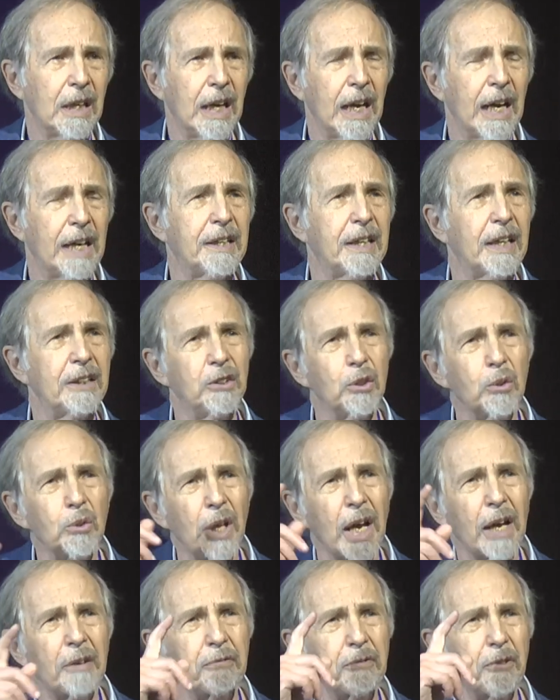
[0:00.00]
And they do
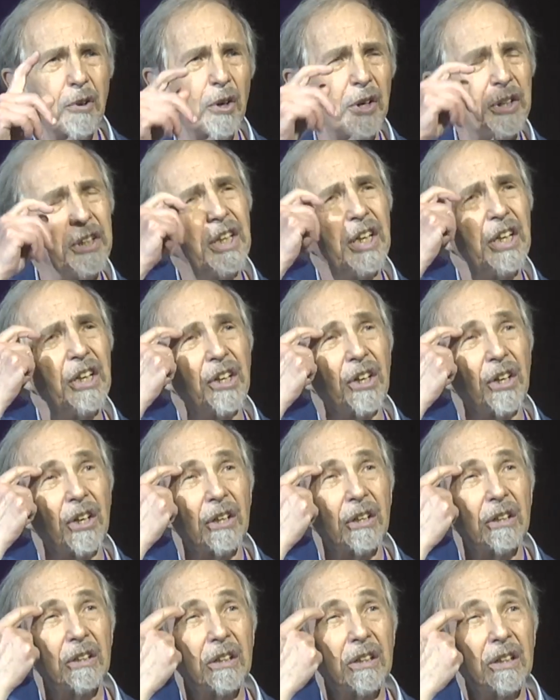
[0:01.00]
that for a year
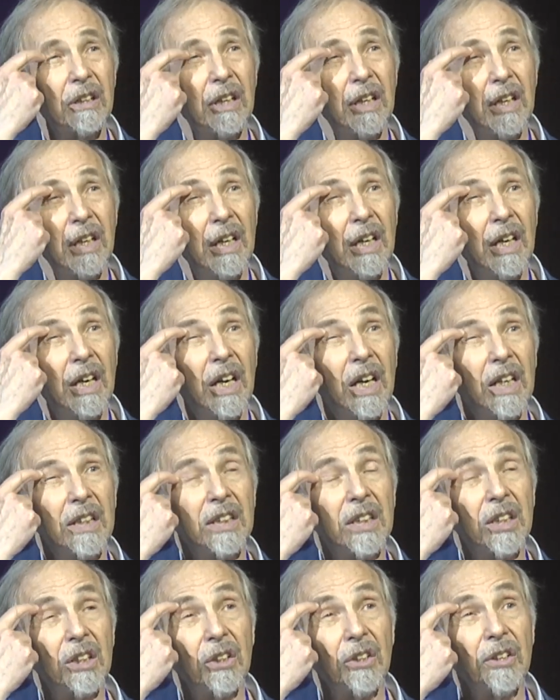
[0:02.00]

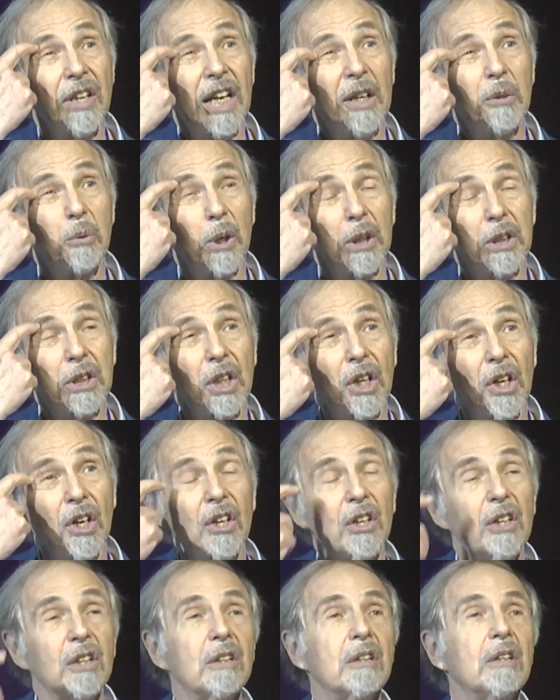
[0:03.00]
until they
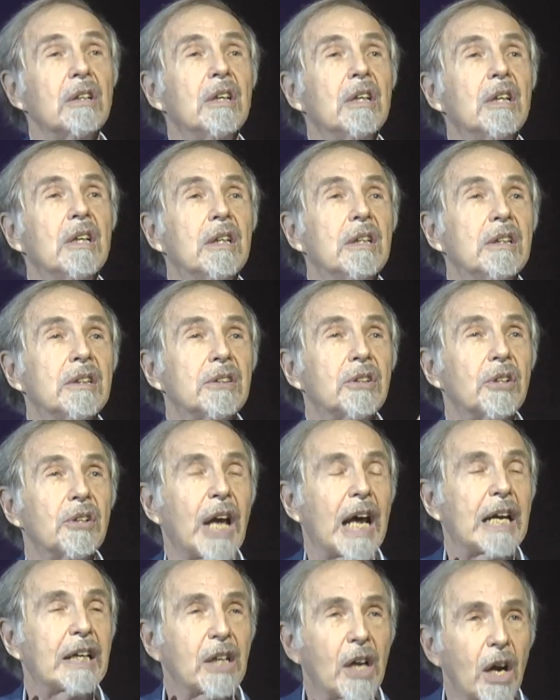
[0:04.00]
return to
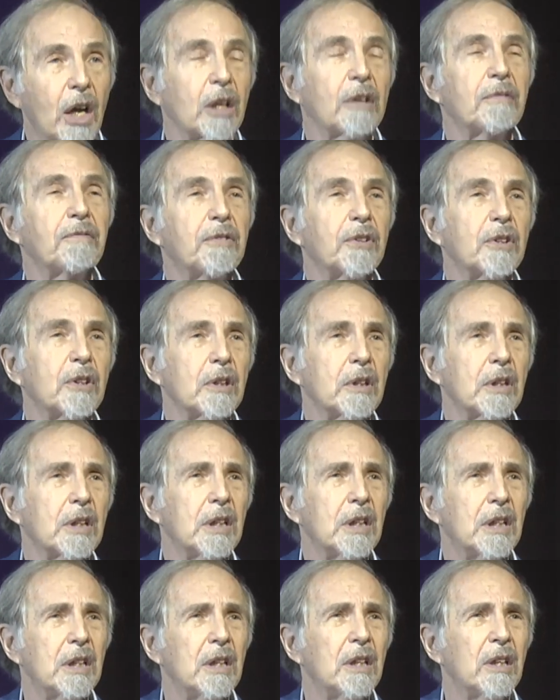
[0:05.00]
that colorful
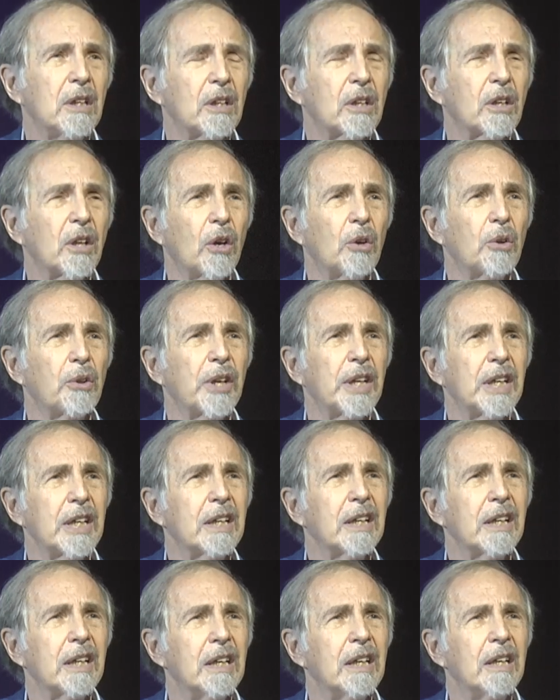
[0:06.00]
clothing
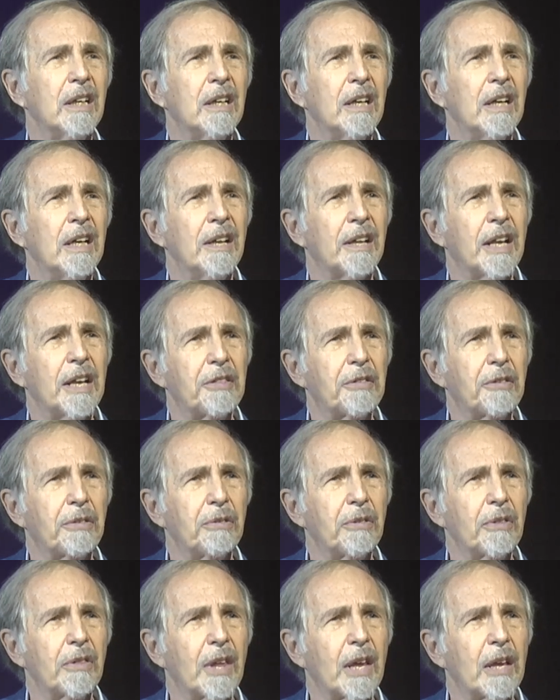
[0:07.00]

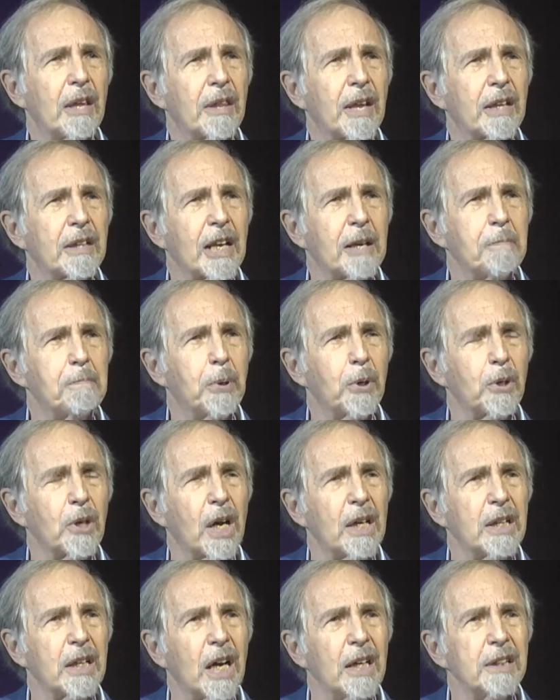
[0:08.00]
that they put
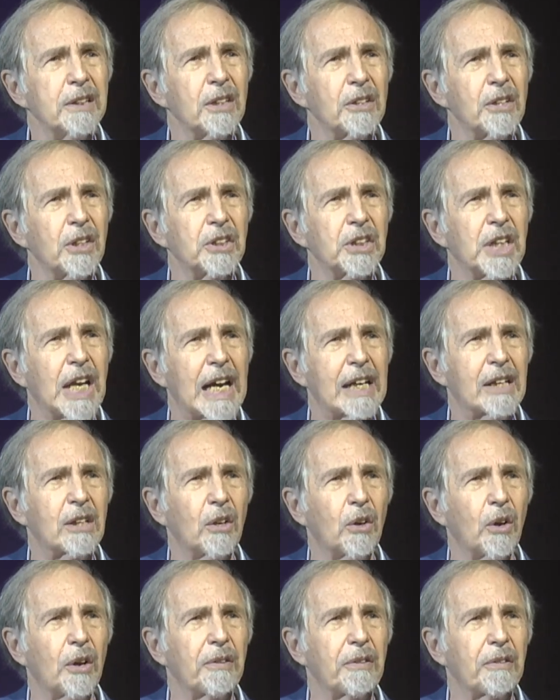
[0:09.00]
on under the
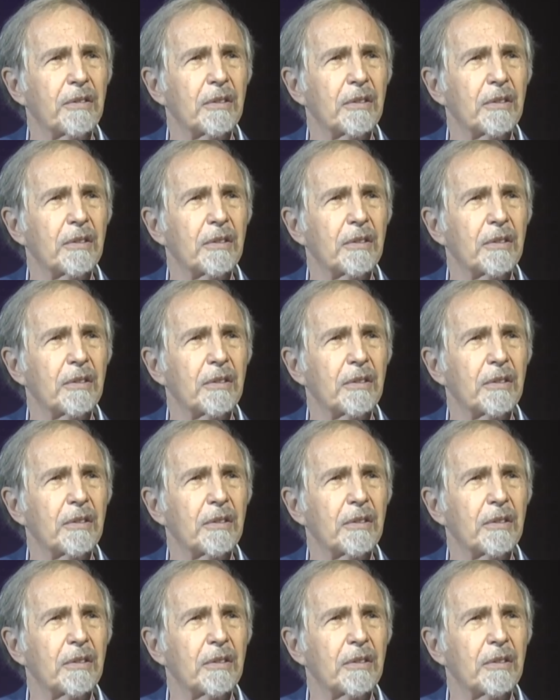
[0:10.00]
sackcloth